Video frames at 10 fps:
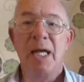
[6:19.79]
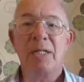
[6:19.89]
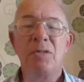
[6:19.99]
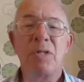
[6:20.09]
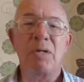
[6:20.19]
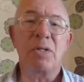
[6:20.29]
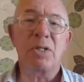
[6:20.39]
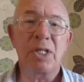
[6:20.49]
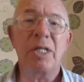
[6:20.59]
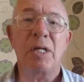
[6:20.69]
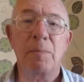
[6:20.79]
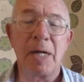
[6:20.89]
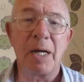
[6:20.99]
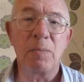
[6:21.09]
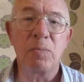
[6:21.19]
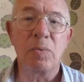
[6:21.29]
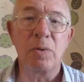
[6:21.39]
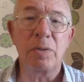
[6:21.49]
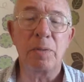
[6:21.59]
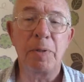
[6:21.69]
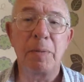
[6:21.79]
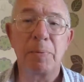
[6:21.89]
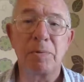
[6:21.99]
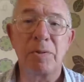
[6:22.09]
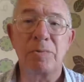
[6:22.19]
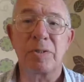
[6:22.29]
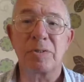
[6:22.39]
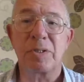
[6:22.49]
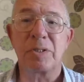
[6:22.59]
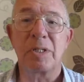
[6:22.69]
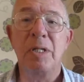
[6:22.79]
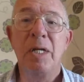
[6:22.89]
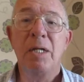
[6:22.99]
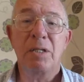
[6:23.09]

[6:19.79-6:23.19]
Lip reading: and you don't think about what the people are interested in,